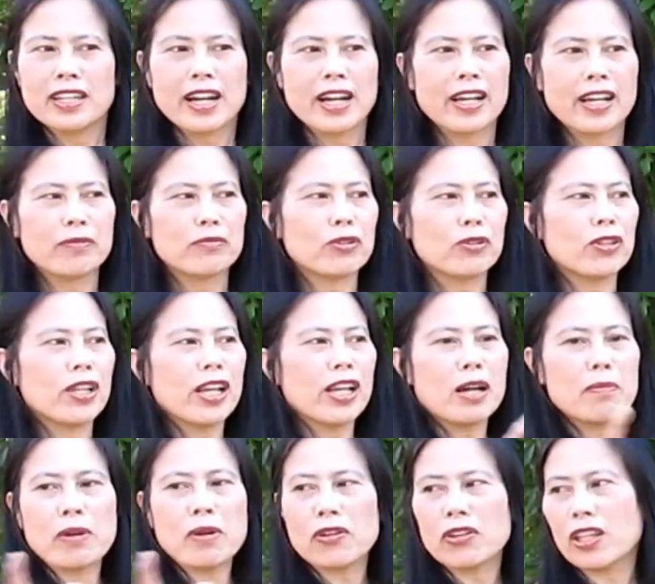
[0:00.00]
I have to think
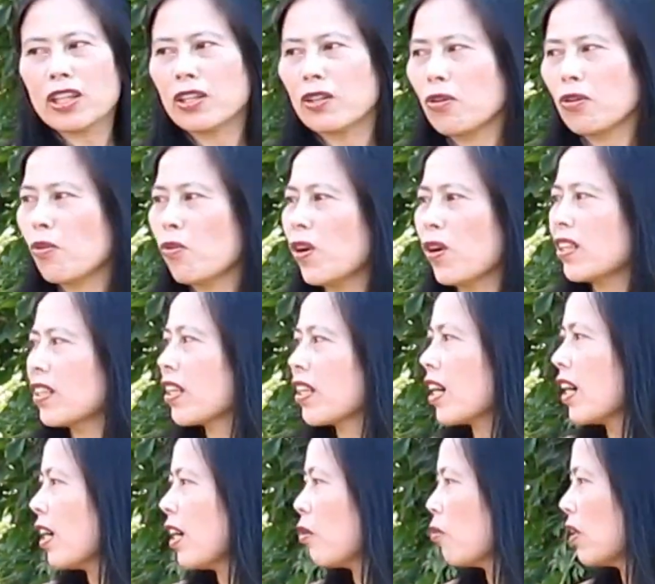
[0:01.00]
about it. What
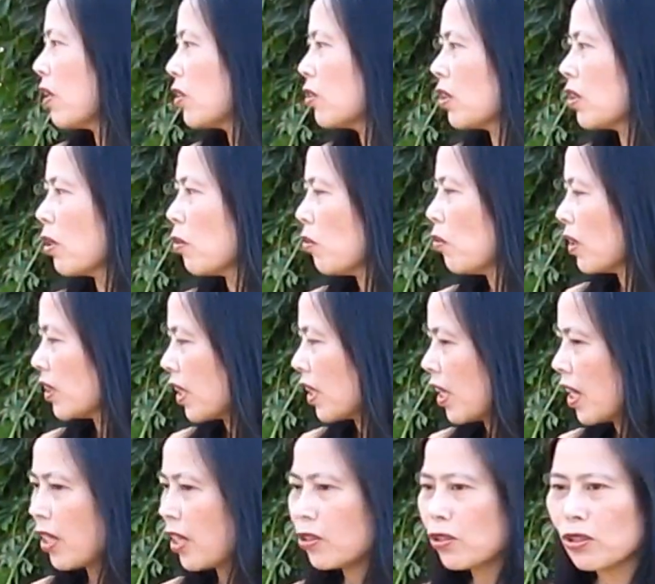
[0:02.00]
can, what should, what
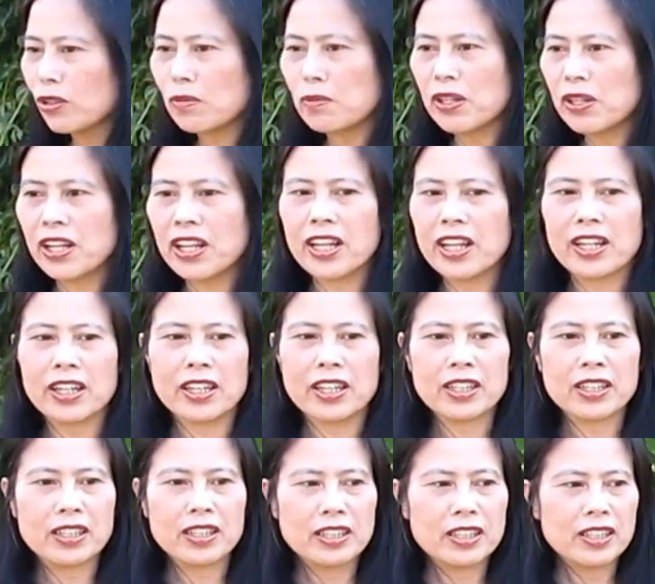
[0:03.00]
can I do over here
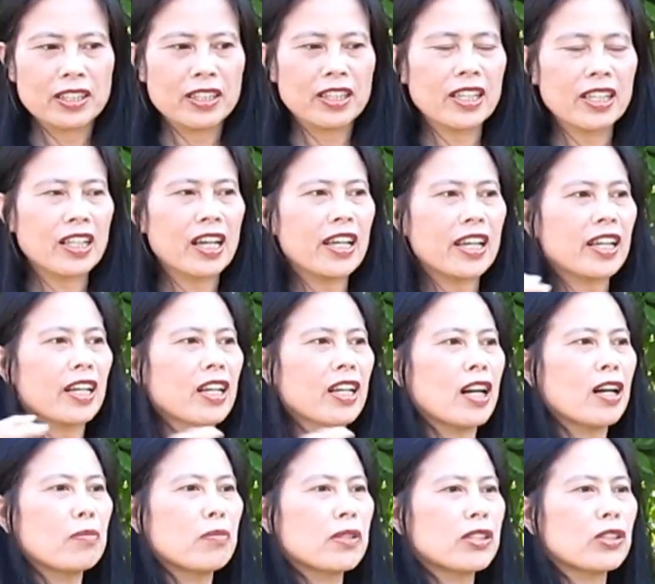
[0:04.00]
that I can
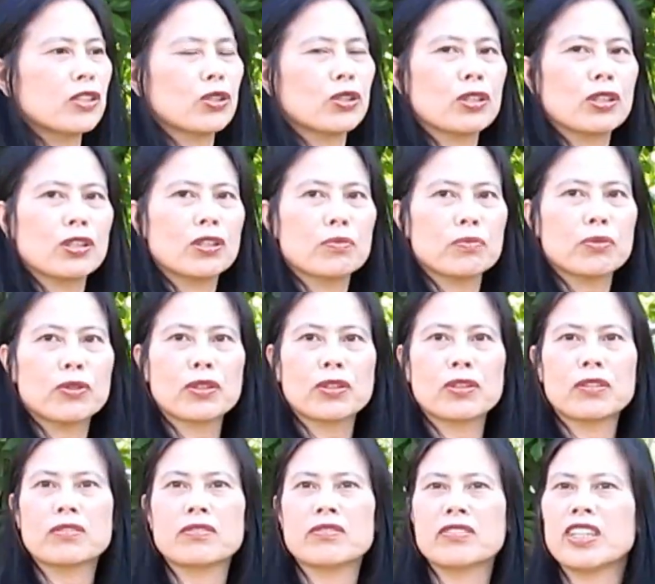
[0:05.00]
harvest to cook
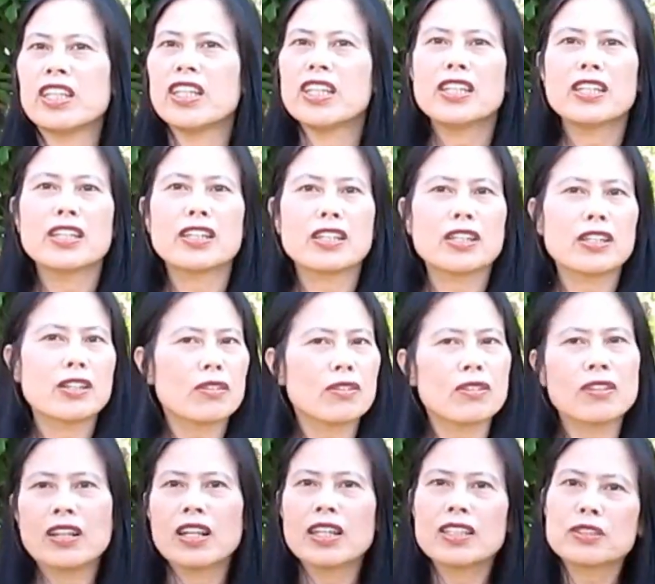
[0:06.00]
for dinner
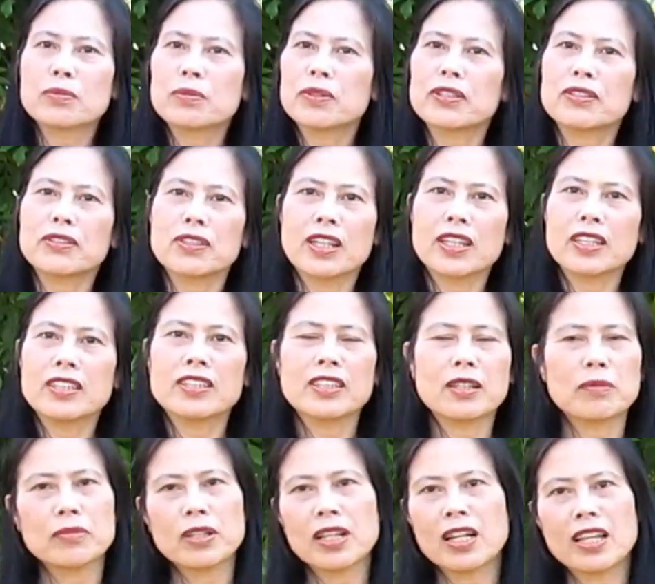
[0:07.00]
or lunch for tonight,
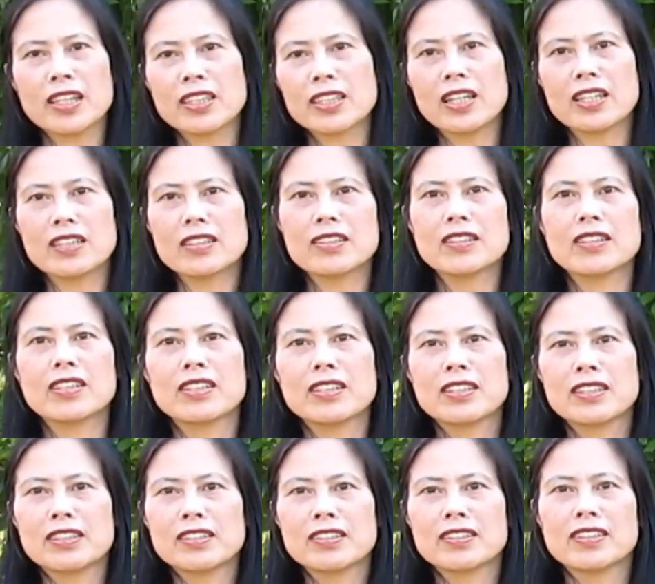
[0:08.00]
something like that.
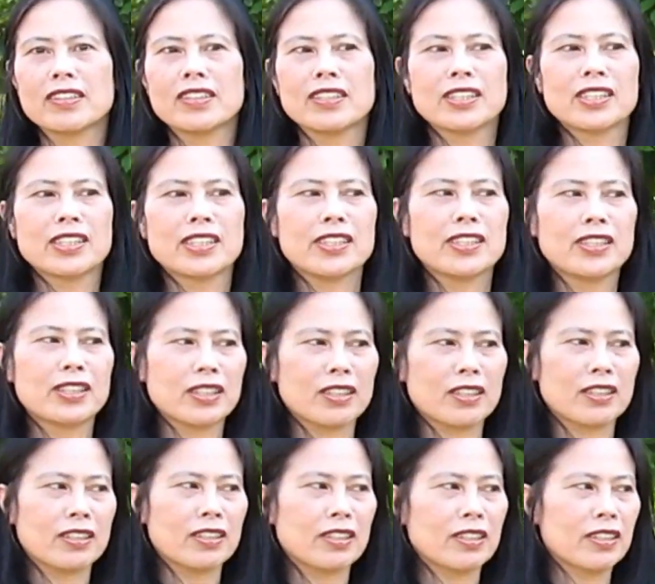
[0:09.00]
I so,
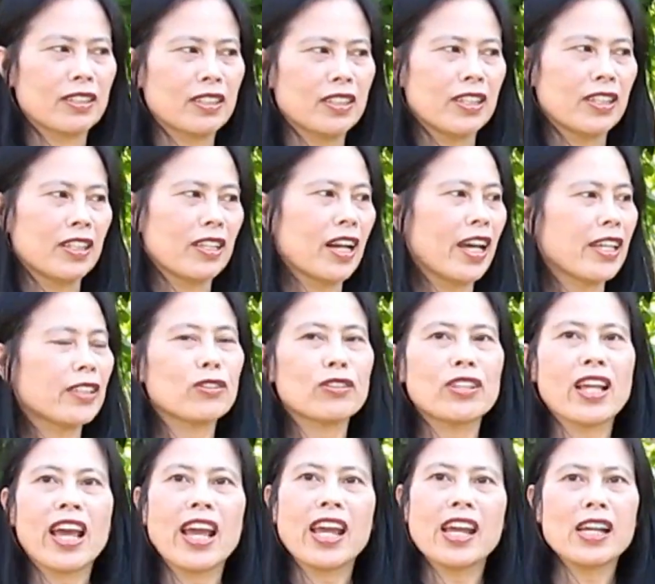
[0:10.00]
agree. Like
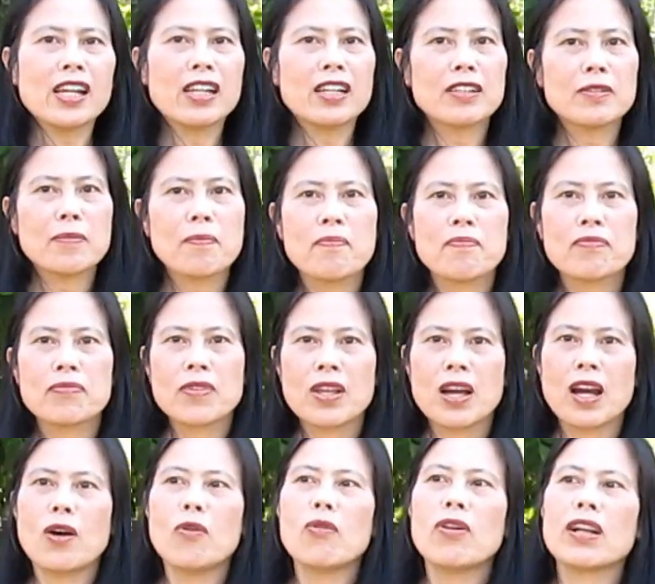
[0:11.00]
today,
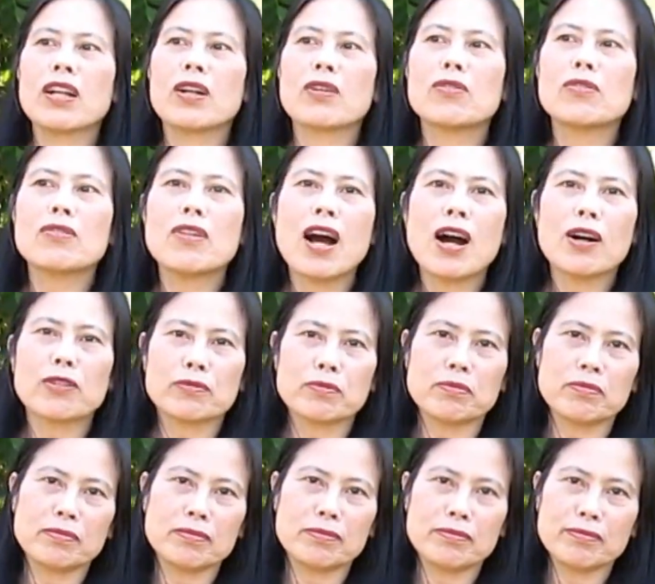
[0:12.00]
I want to go out
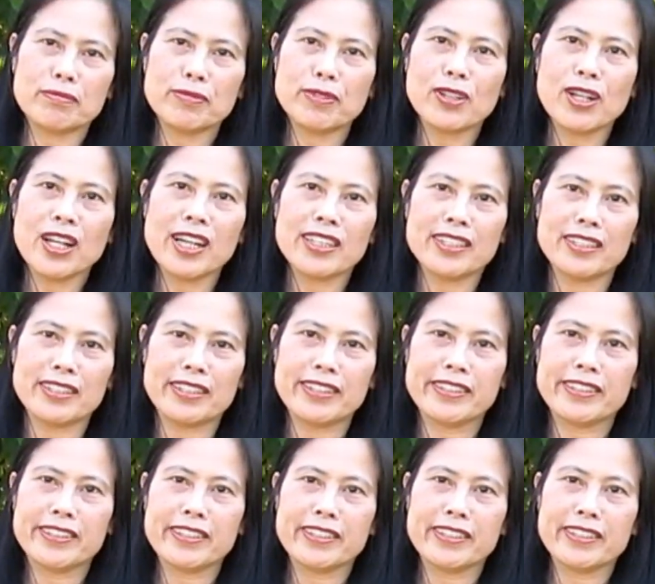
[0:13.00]
for lunch.